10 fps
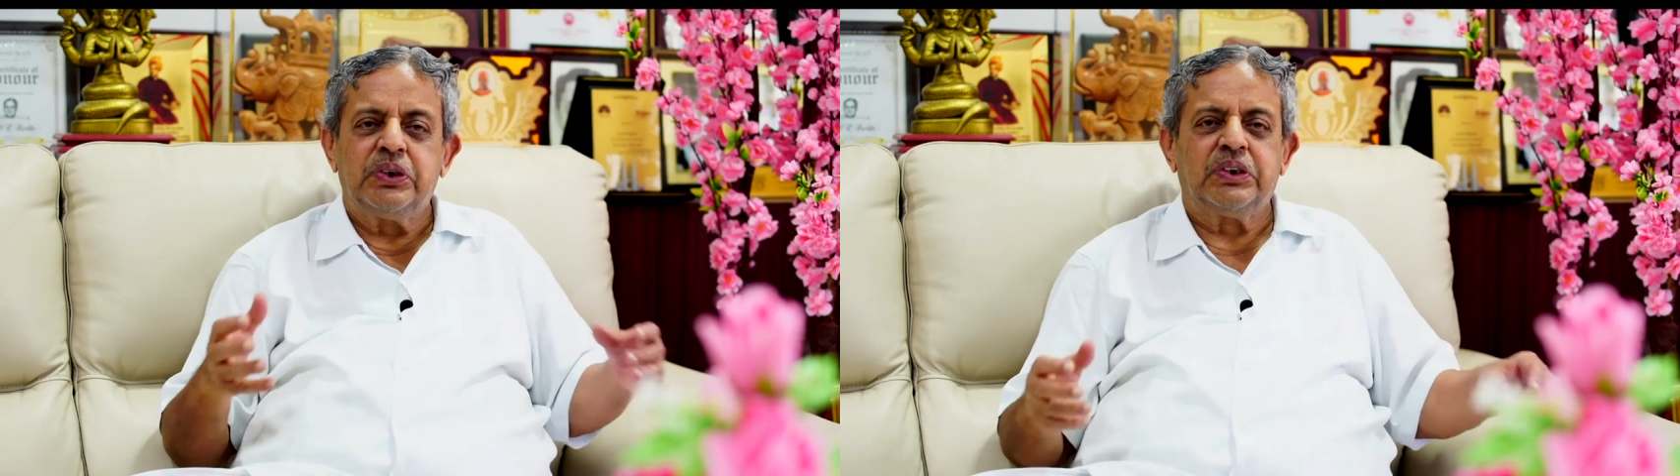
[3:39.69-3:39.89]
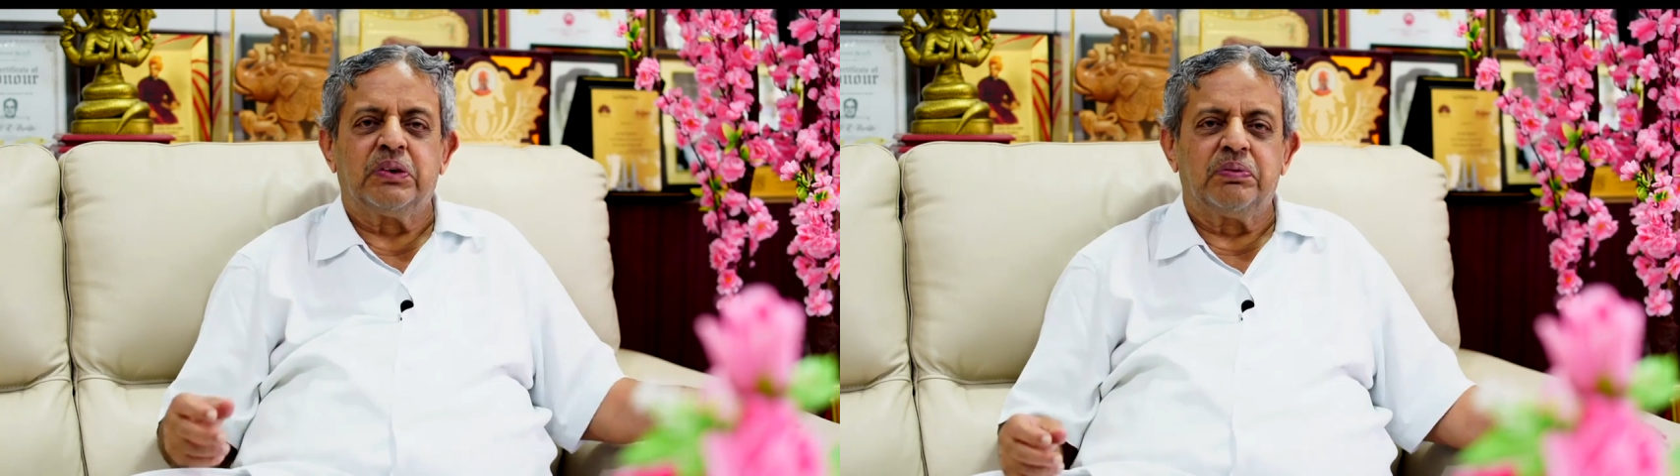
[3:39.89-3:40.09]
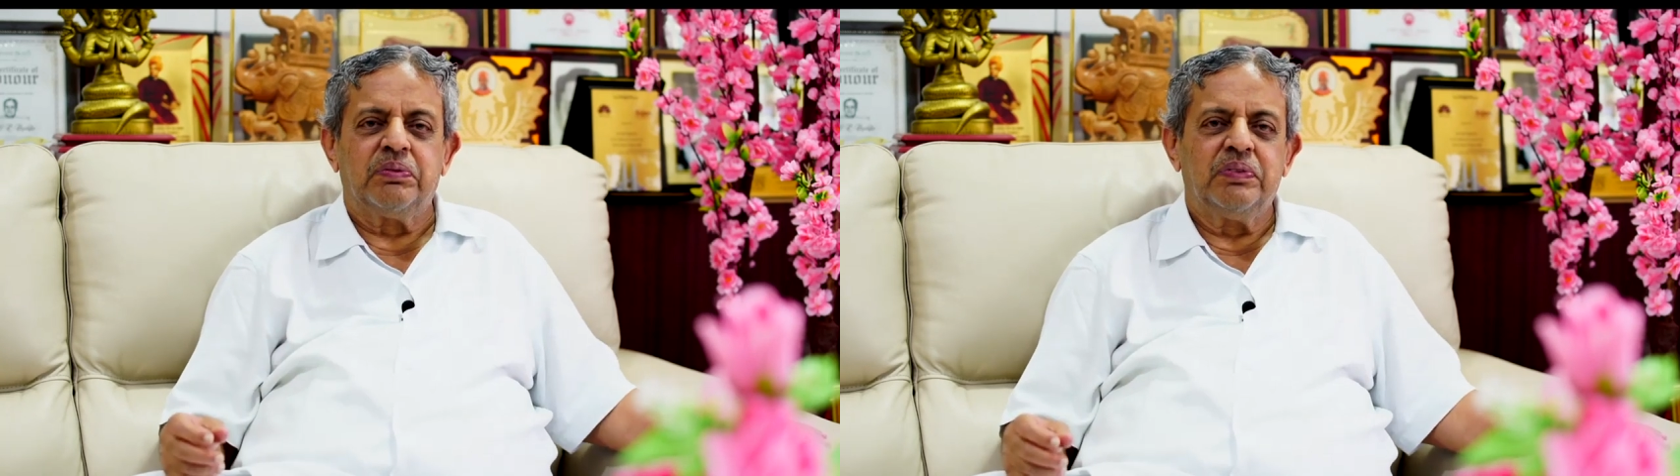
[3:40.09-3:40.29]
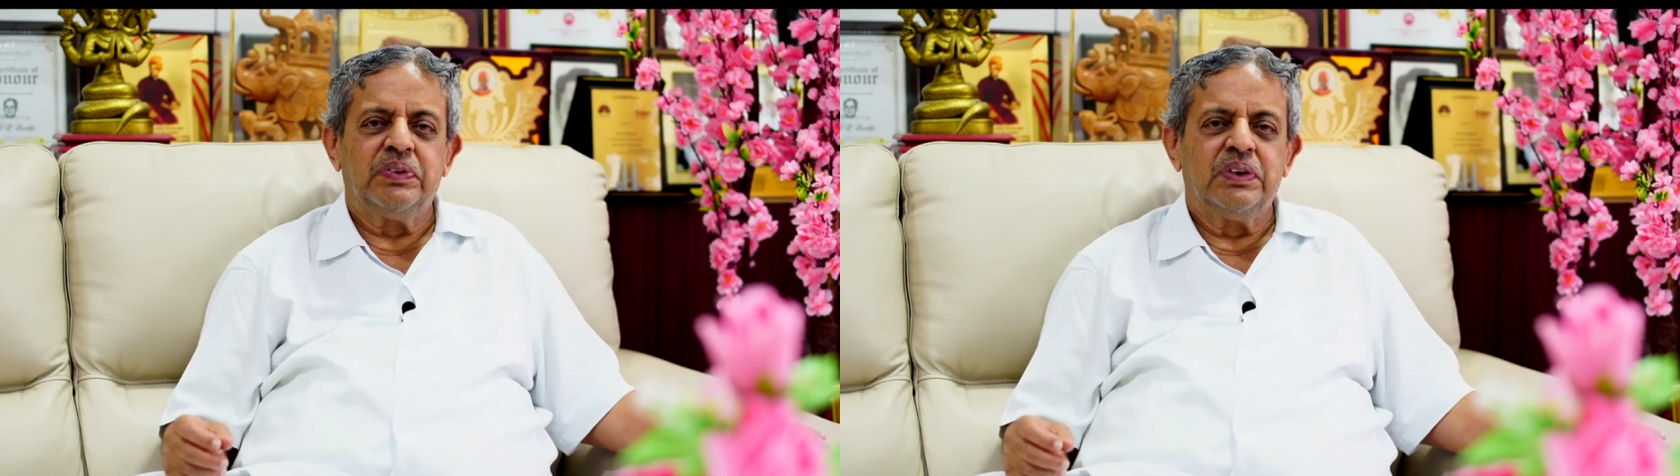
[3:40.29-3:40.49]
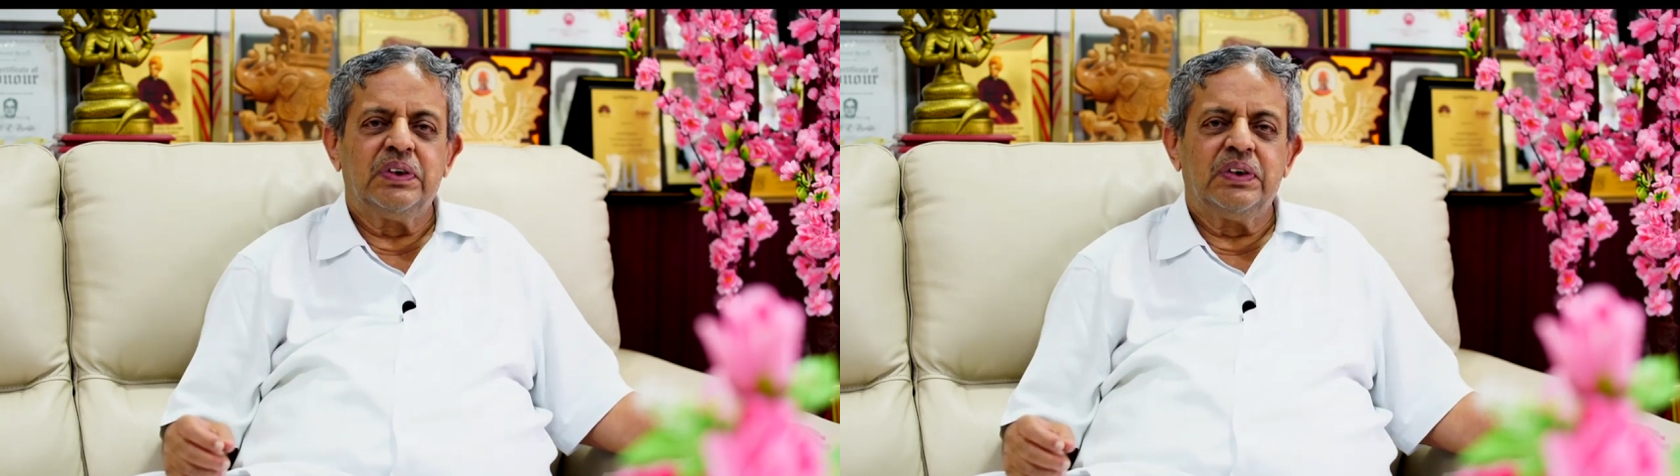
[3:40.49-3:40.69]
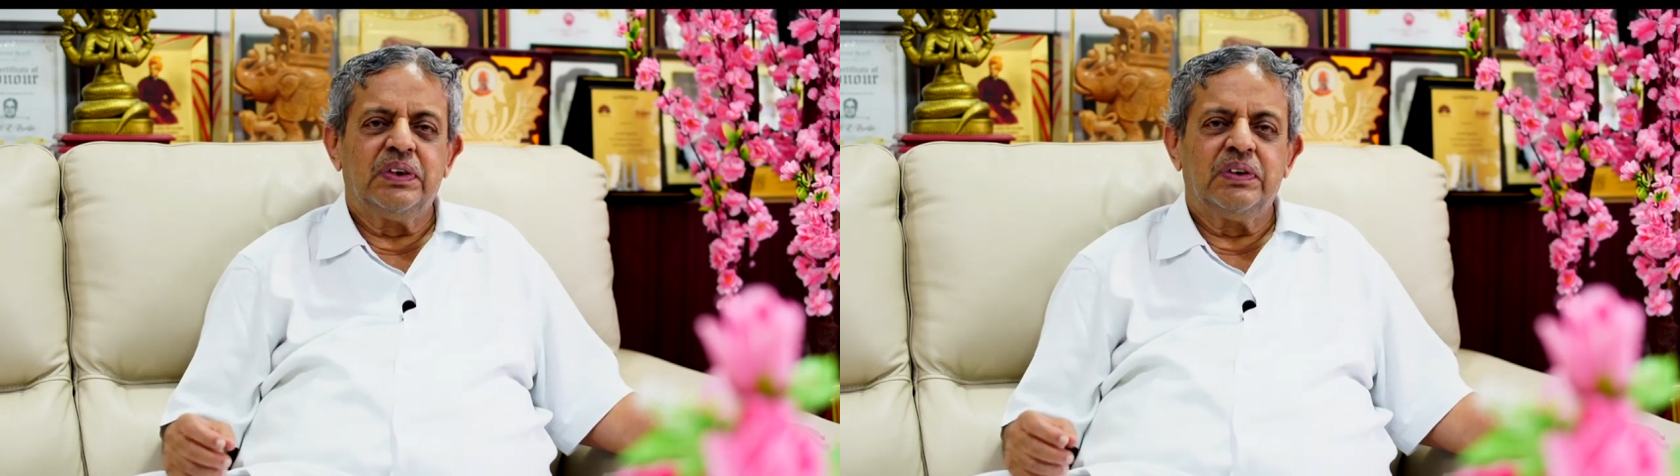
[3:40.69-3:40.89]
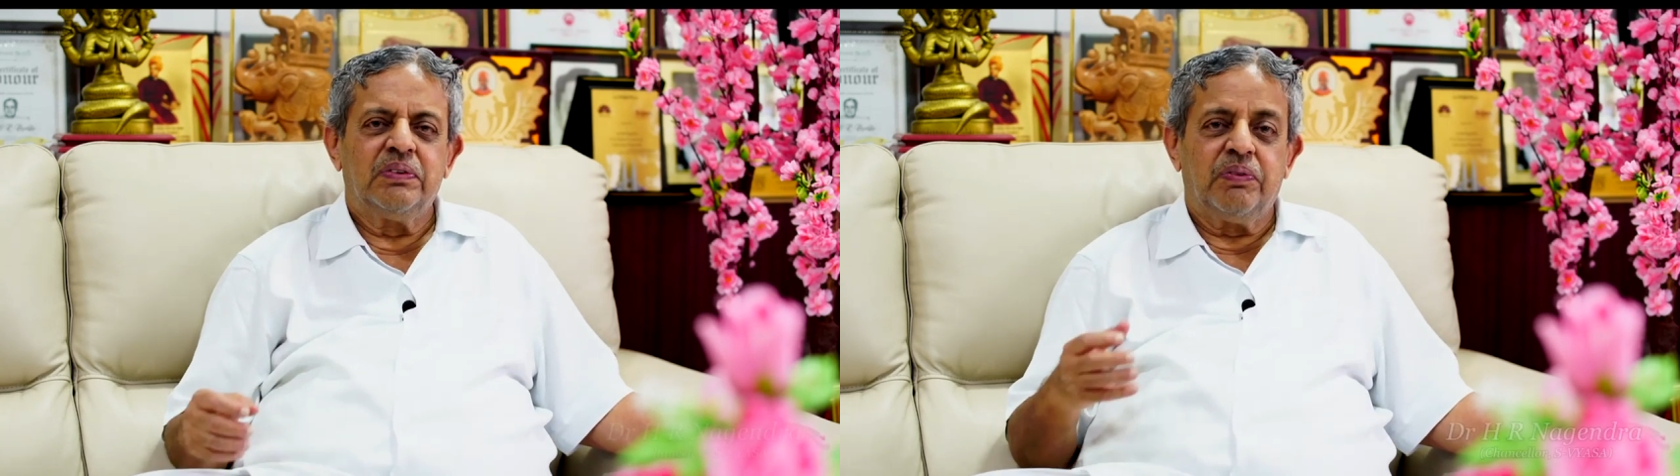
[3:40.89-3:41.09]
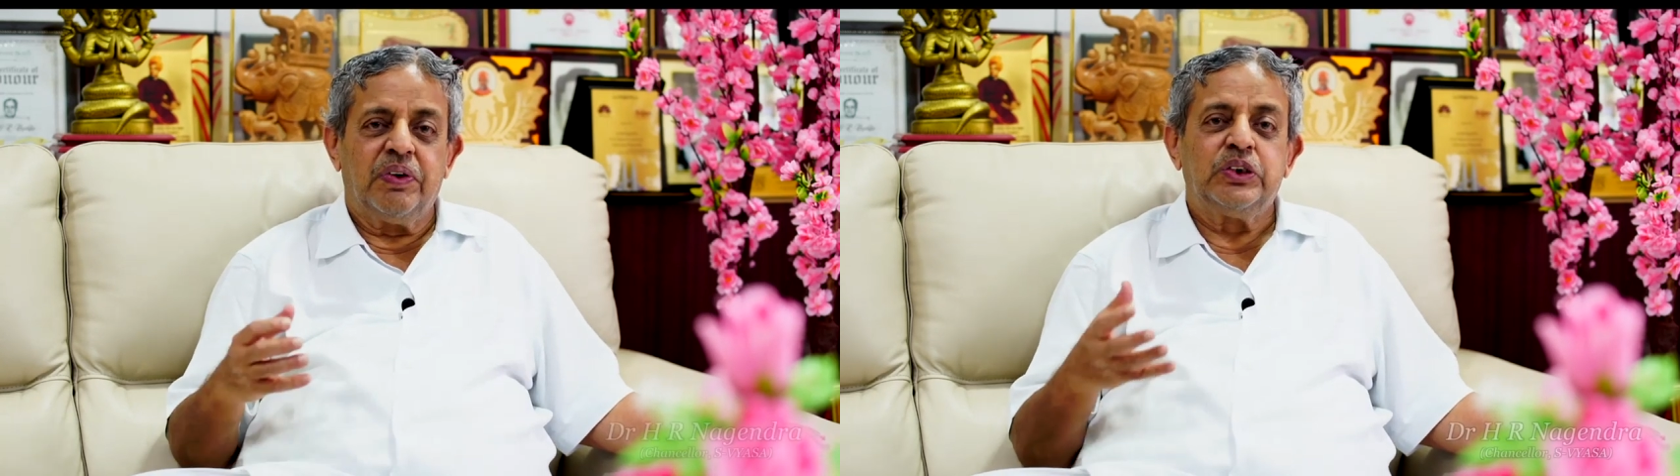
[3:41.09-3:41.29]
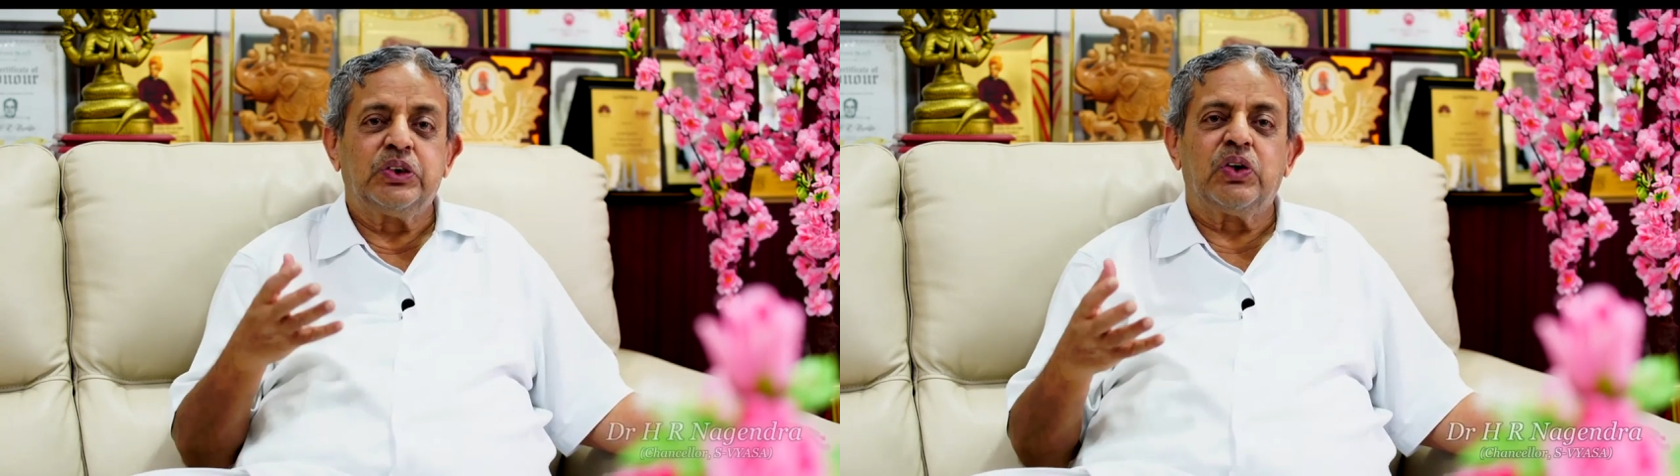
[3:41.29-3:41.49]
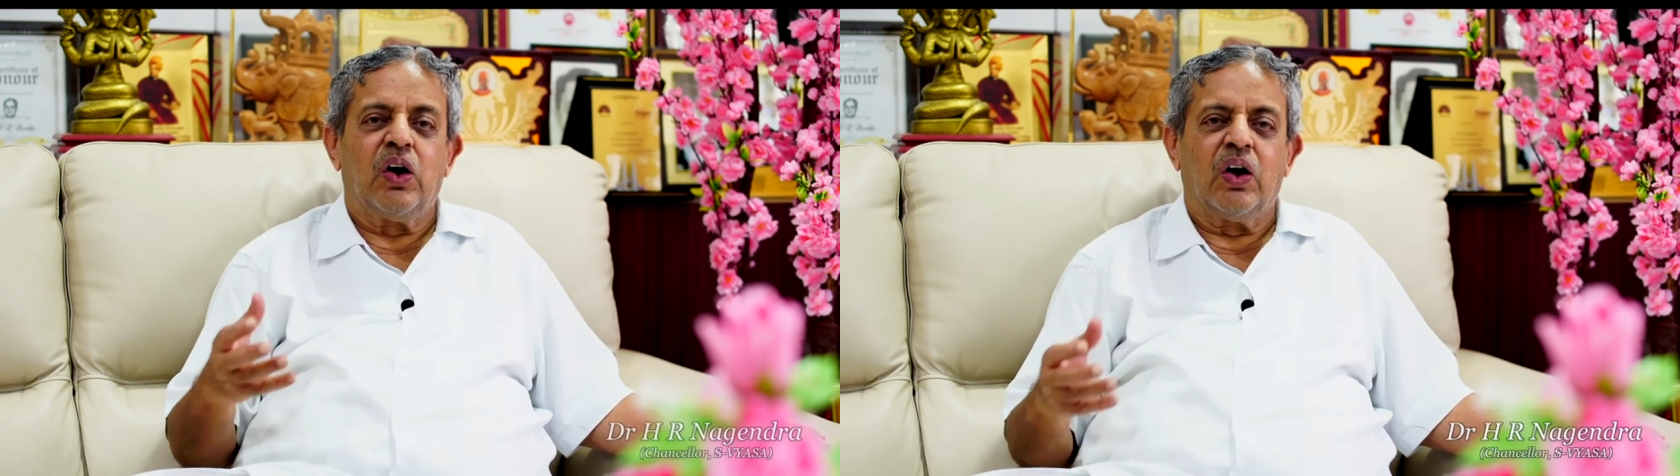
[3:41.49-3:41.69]
system very
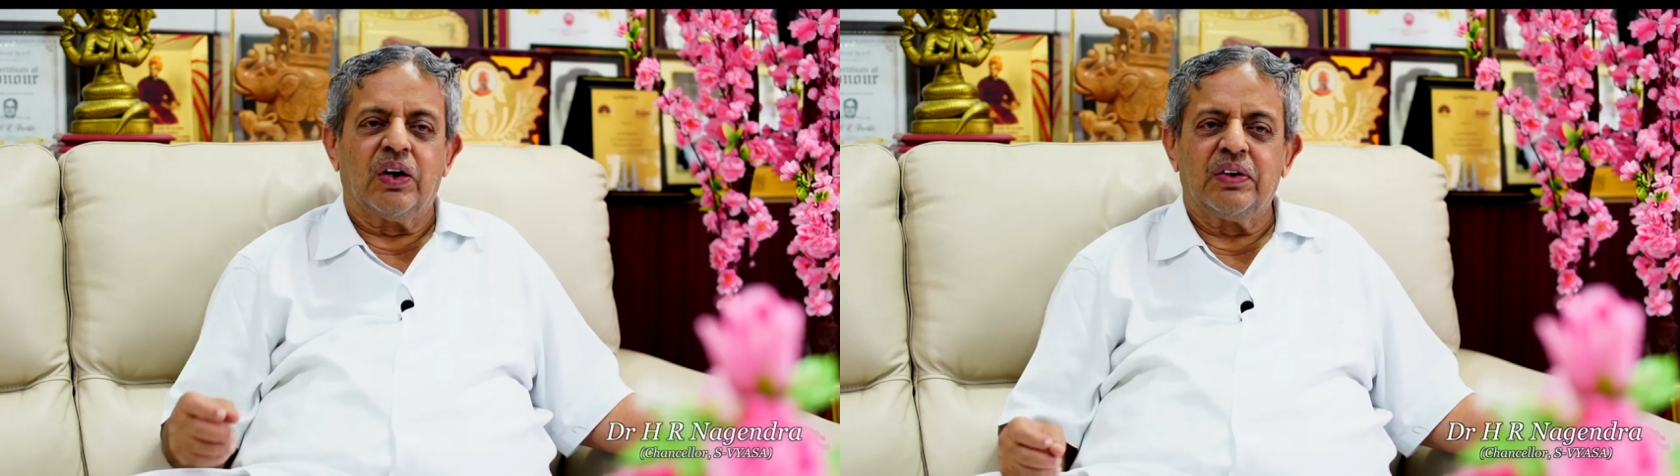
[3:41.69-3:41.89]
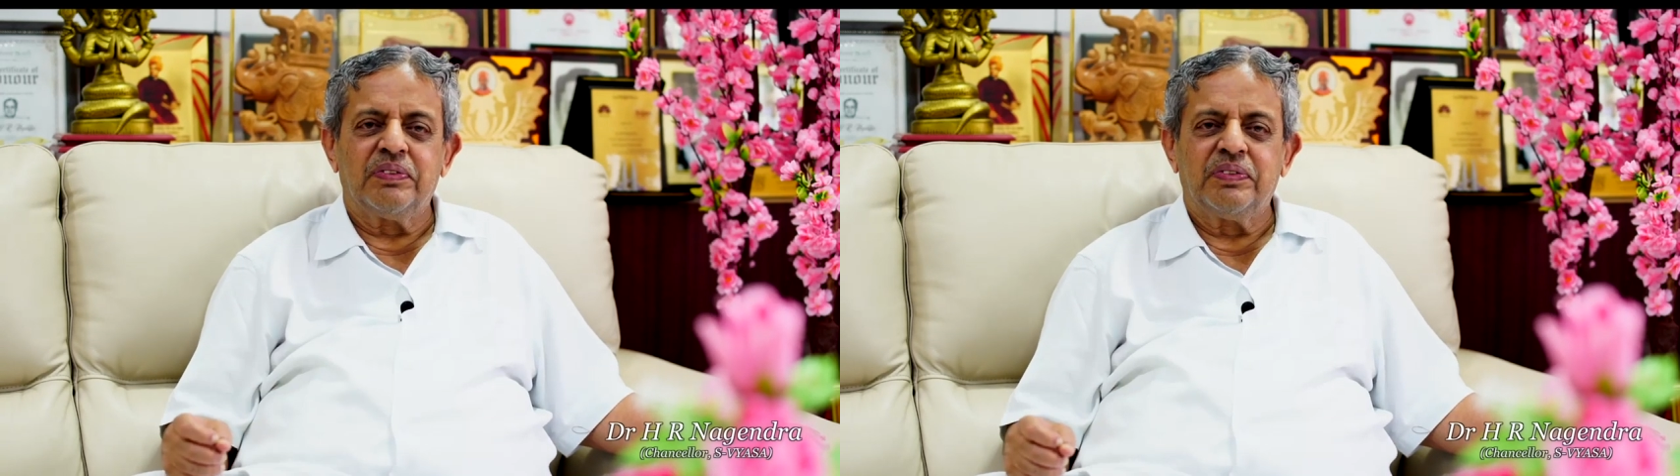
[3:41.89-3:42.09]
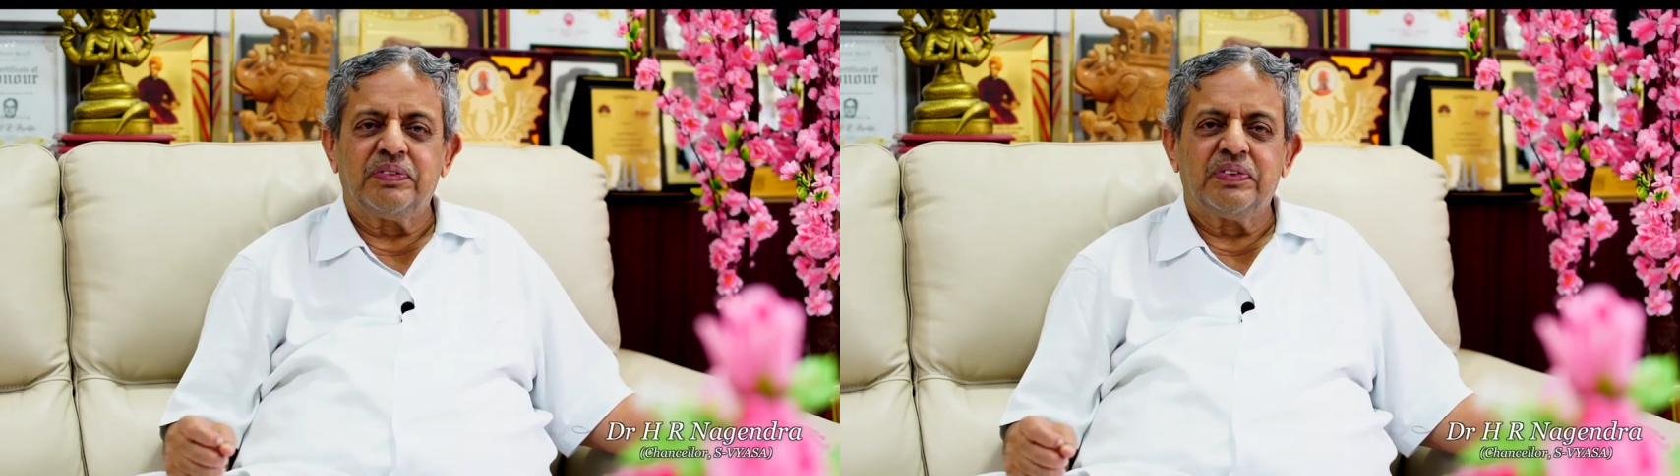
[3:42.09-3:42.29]
strong.